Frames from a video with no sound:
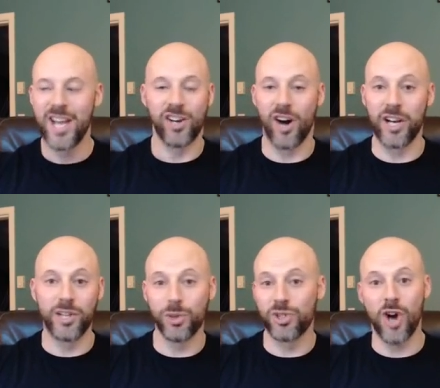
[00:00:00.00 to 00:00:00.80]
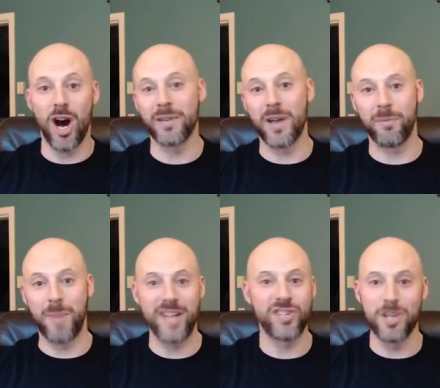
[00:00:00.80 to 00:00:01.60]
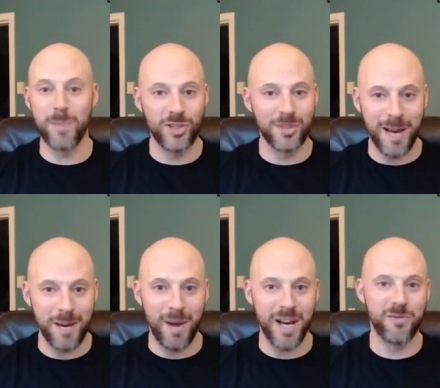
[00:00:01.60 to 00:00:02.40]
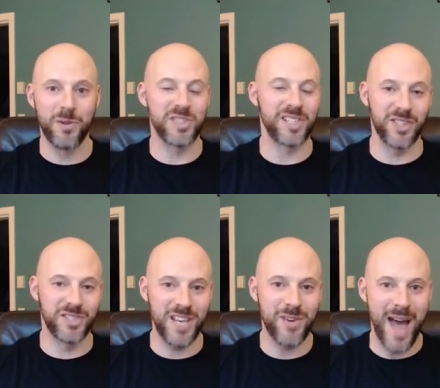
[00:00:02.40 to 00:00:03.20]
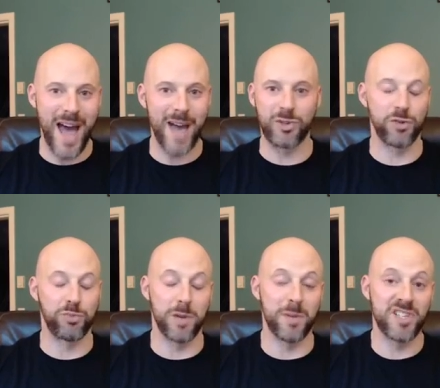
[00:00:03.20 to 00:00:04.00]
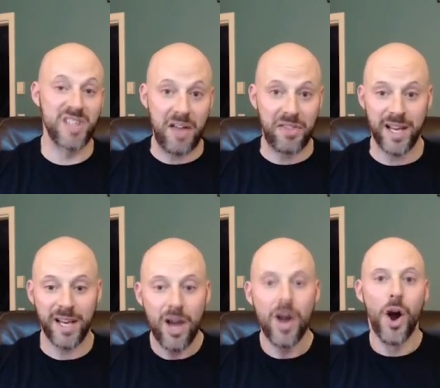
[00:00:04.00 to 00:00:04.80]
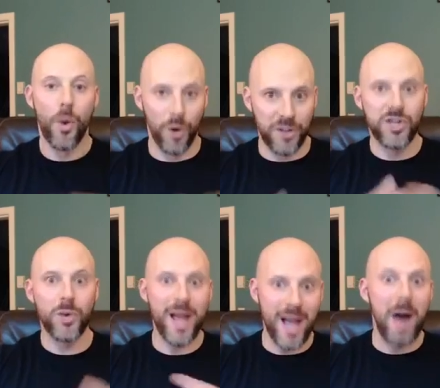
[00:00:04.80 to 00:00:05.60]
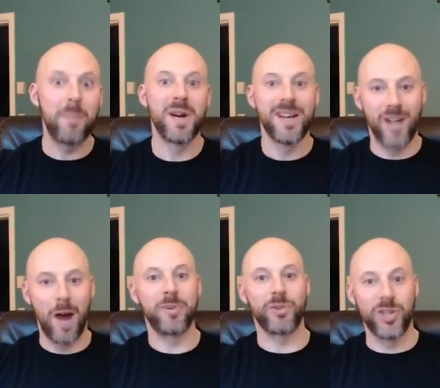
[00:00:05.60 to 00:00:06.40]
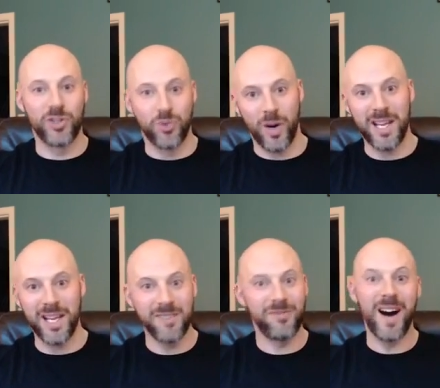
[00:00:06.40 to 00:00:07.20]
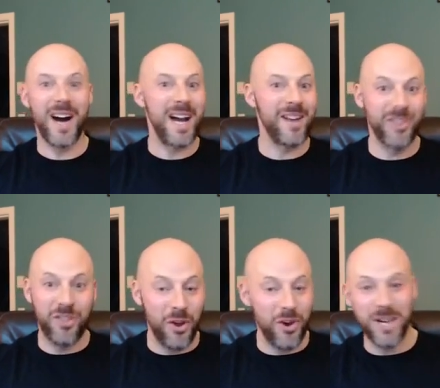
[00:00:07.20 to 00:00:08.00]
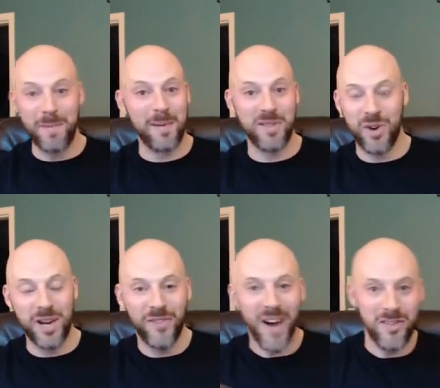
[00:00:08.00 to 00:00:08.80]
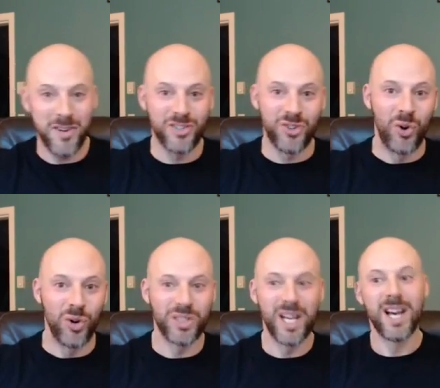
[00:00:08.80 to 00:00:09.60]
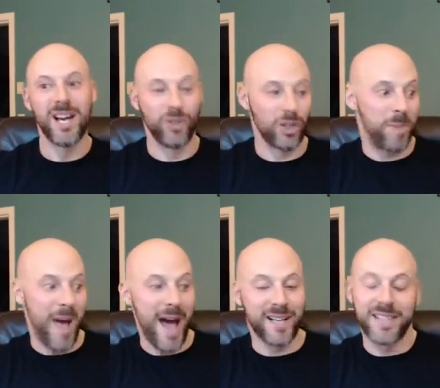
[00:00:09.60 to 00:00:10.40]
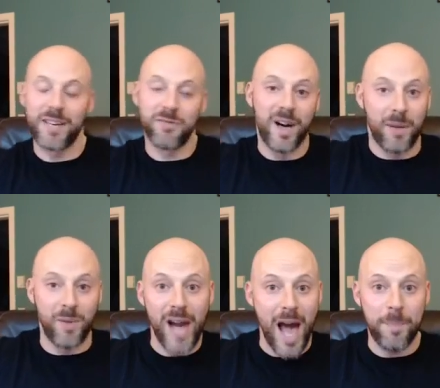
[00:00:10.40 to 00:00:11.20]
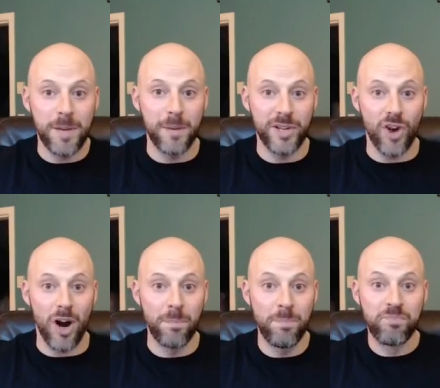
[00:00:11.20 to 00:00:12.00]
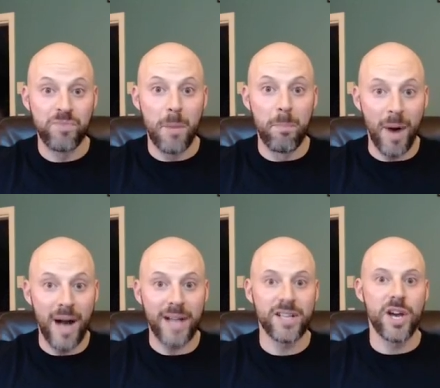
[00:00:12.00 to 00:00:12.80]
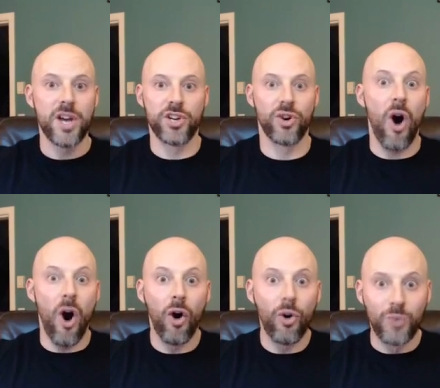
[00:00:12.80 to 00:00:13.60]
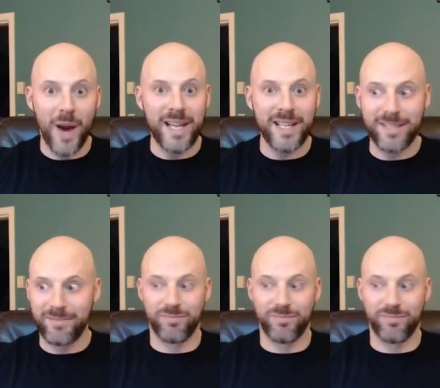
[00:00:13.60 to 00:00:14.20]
got into a job that paid you the most amount of money for the skill set you had, which is pretty much nothing, worked your way up, got between 25 to 30, maybe 35 years old, looked back and said, fuck, I'm not happy in my job, but you're already